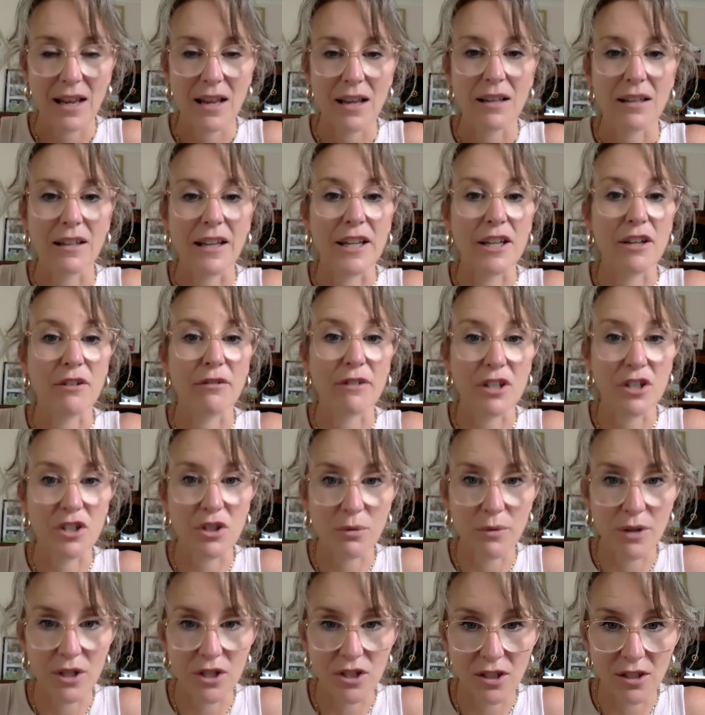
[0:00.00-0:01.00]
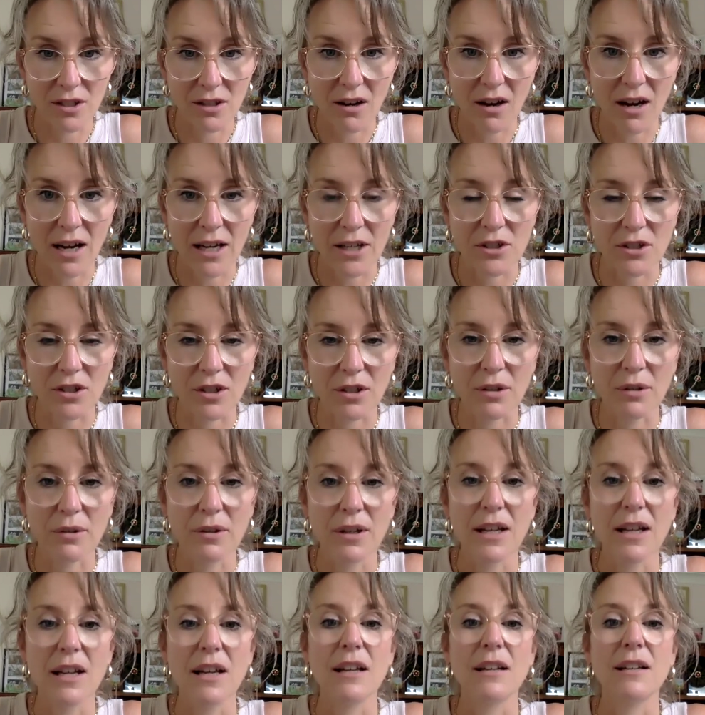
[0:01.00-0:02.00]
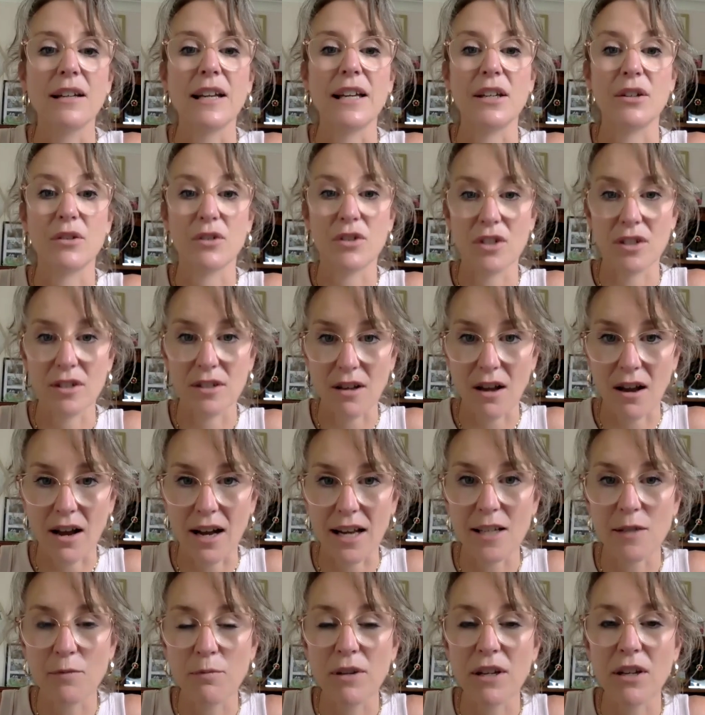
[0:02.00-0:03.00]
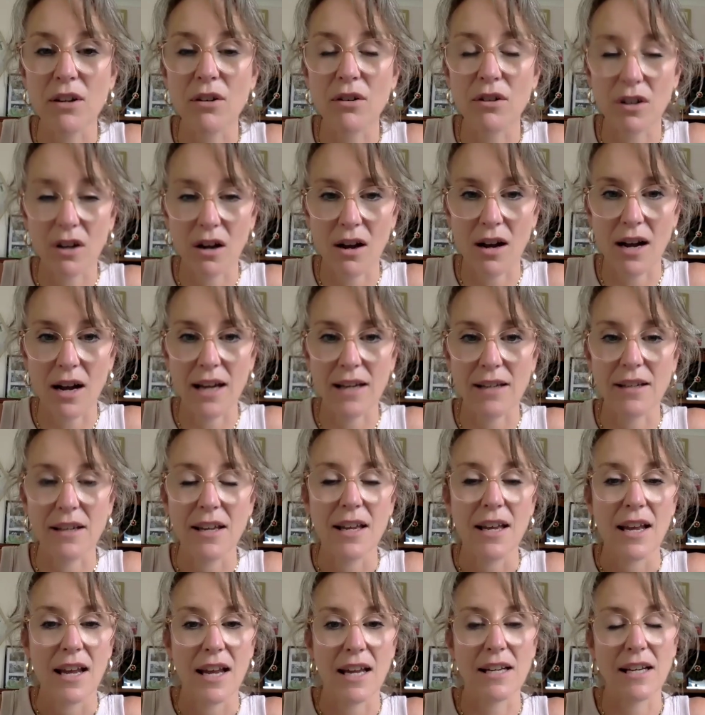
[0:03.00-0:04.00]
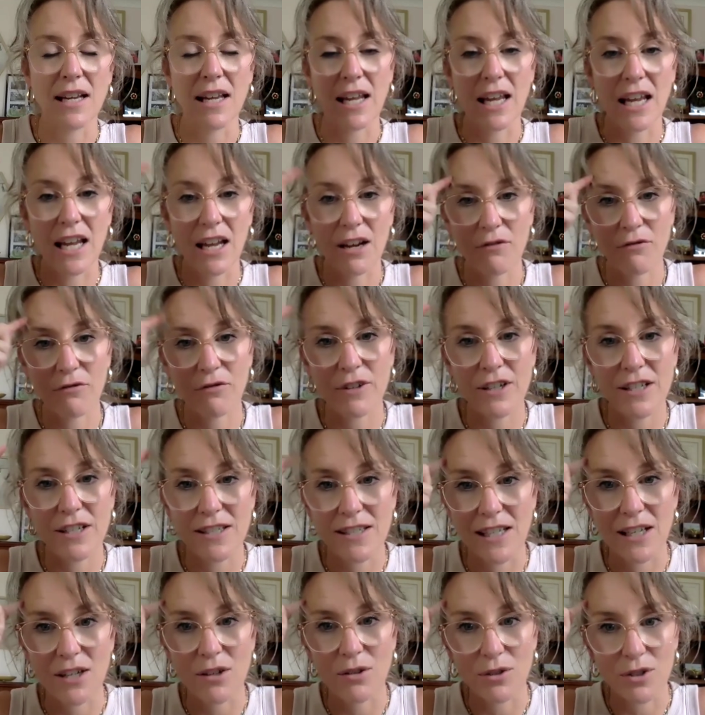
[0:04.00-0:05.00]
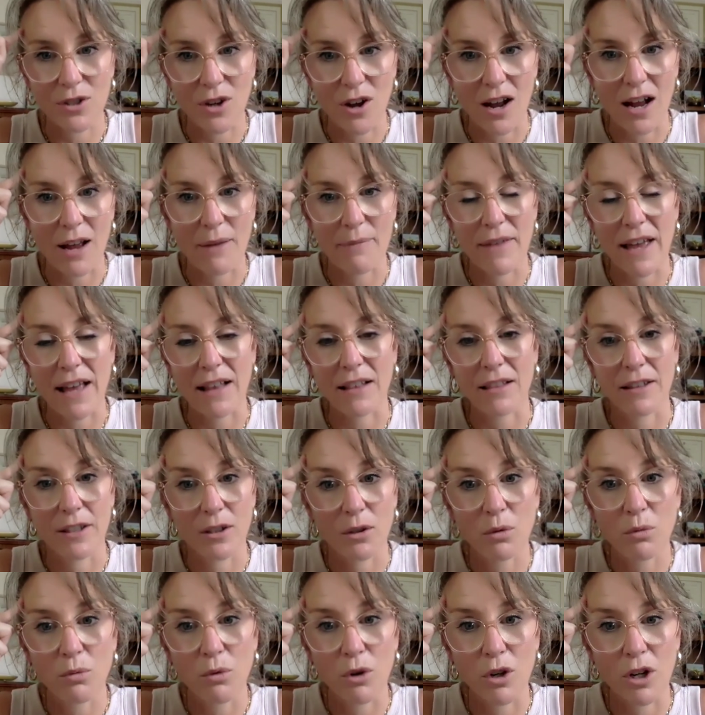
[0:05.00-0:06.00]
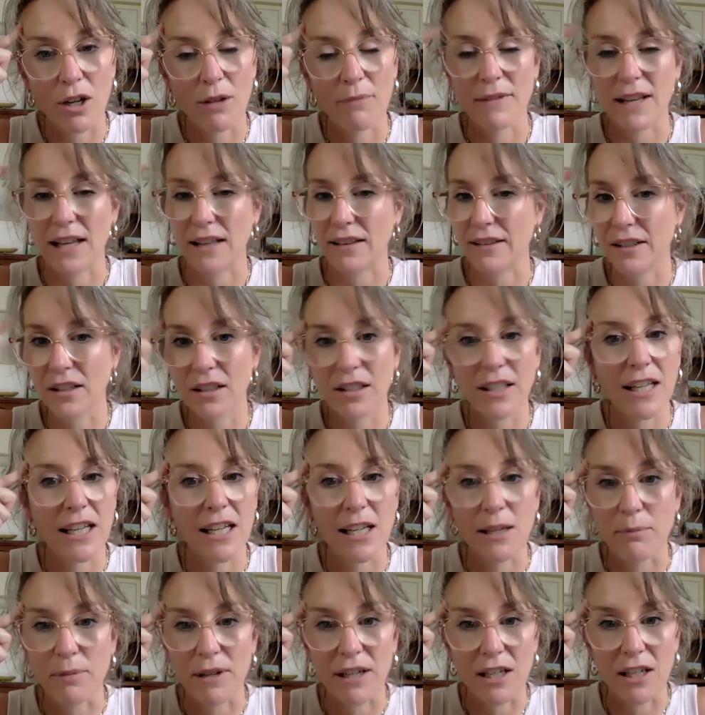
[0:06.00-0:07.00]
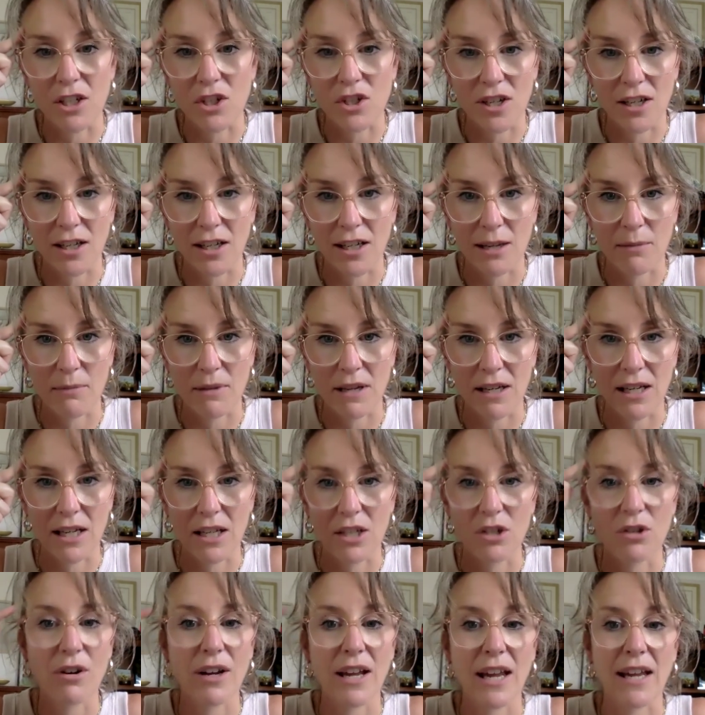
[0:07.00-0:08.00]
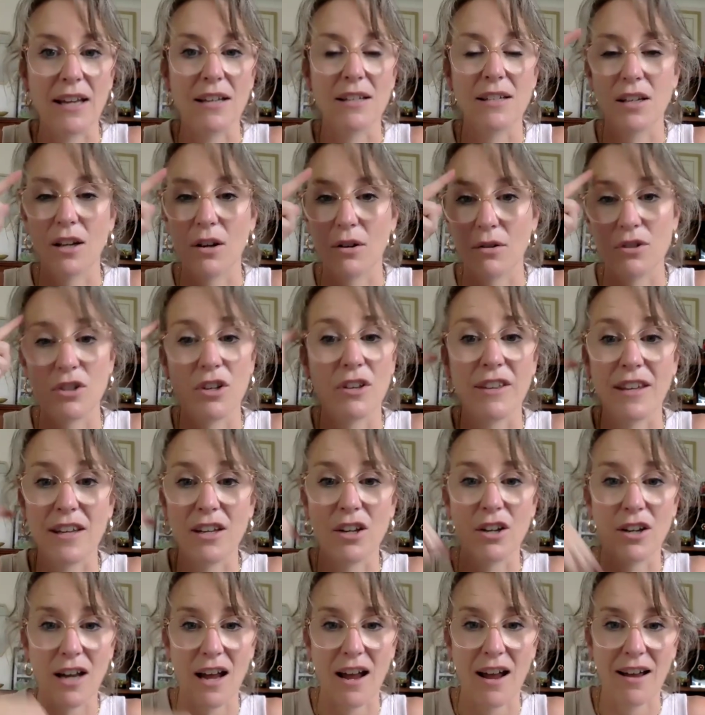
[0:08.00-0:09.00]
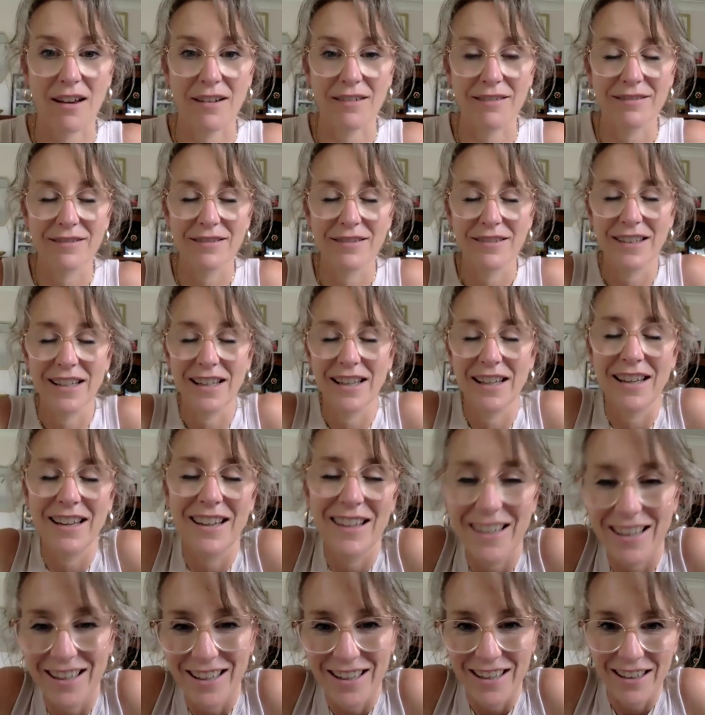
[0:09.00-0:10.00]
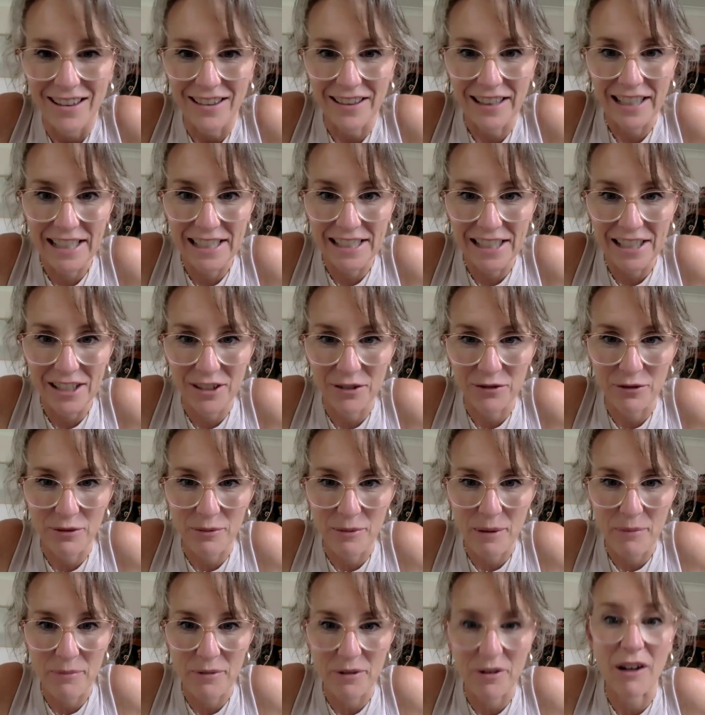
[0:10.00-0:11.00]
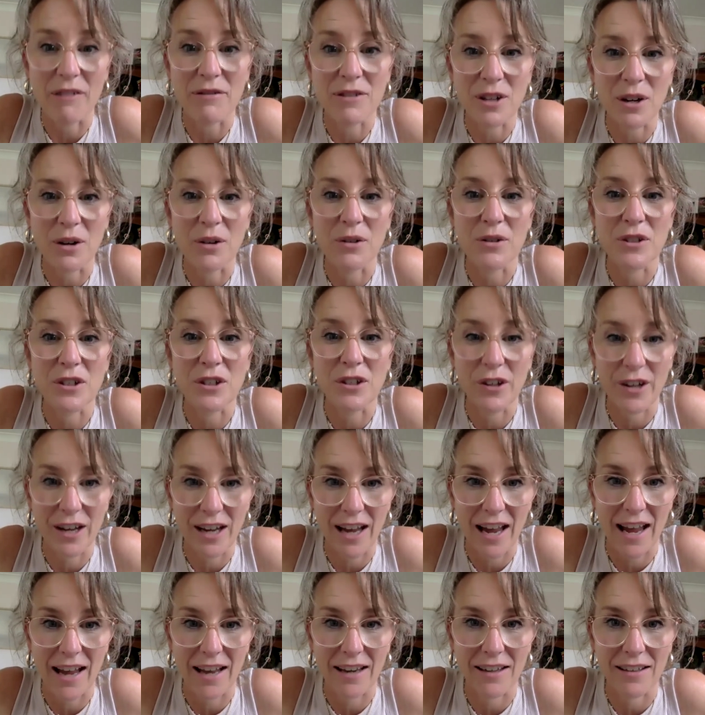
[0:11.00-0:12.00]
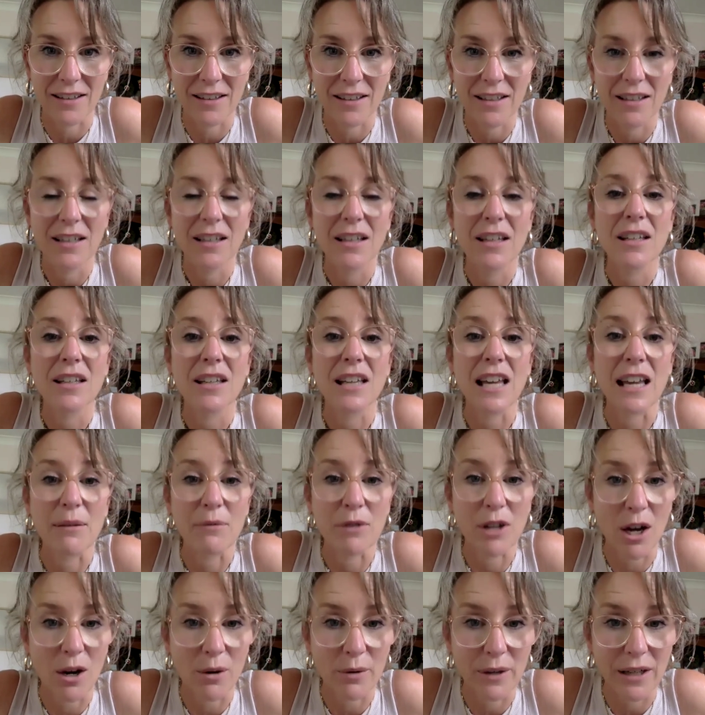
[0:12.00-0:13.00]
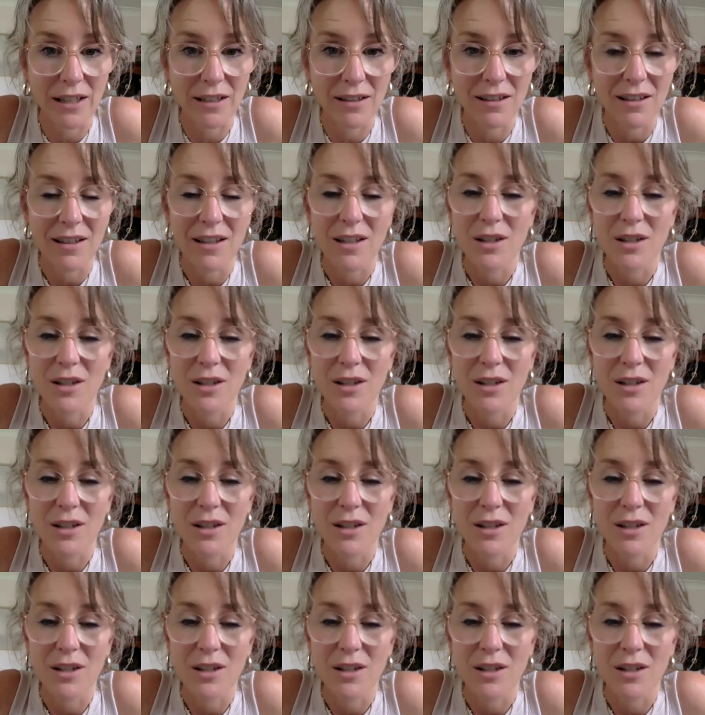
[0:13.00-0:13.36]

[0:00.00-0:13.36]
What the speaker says: Let your intuition guide you. Let your desires be your guide. And every single time that little worm, that little itty bitty shitty committee in your head tells you that you can't, lean in and remember, I've told you you can. Keep going.